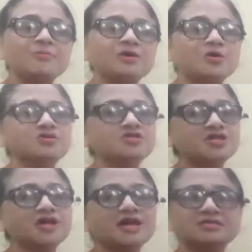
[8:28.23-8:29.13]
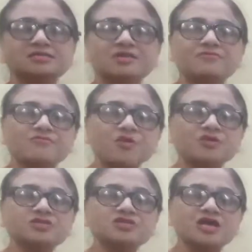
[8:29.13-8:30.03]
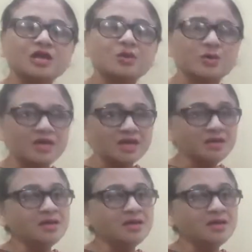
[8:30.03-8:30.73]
Because she herself was yellow in